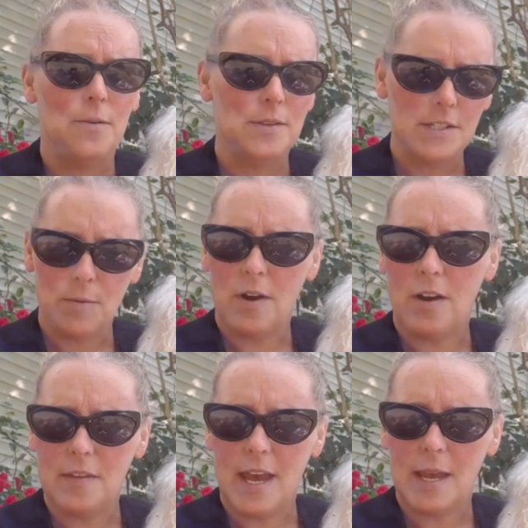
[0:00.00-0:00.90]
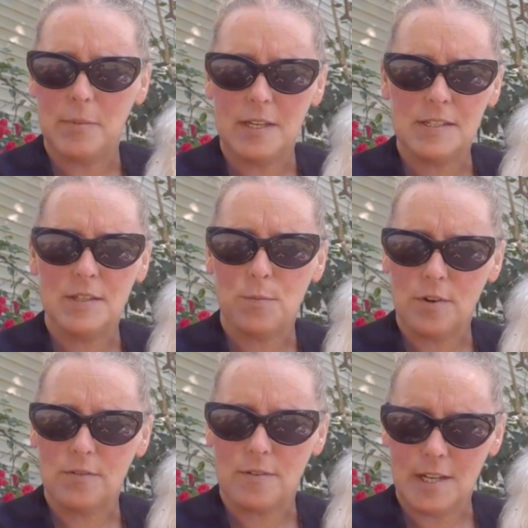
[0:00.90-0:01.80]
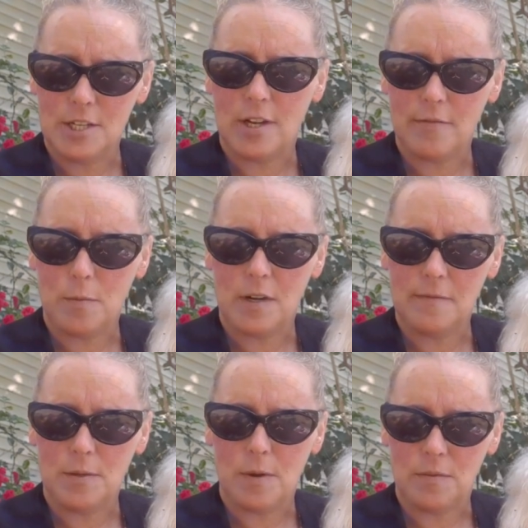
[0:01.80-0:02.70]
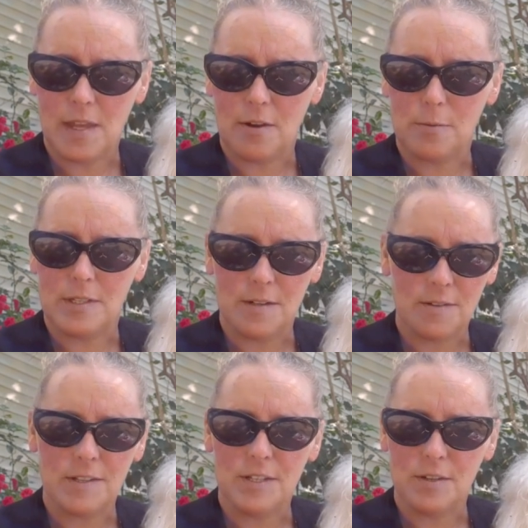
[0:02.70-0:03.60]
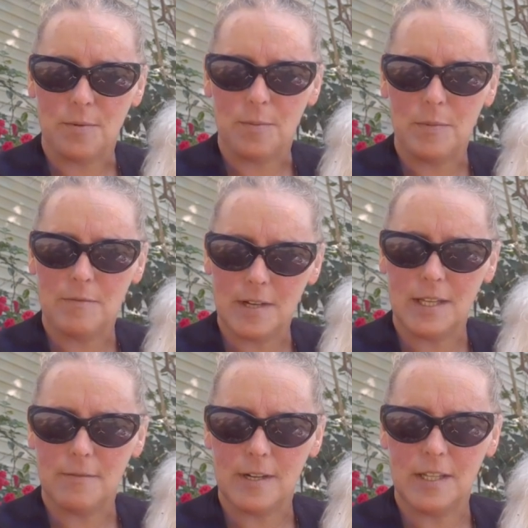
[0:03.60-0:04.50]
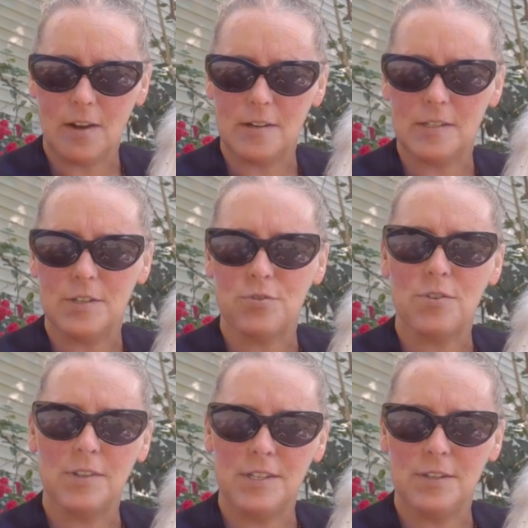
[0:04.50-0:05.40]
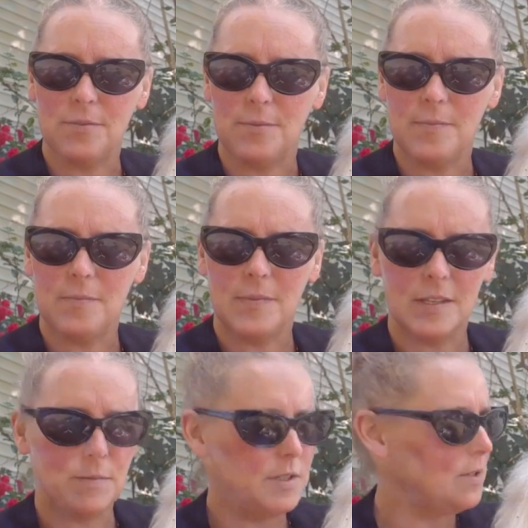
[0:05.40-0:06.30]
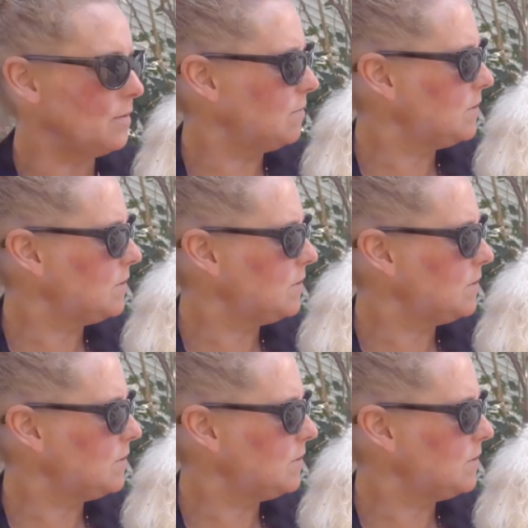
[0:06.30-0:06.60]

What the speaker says: We still want all the happiness in the world for each and every one of you out there. We certainly do. We really, really honest and truly do. Yes, we do.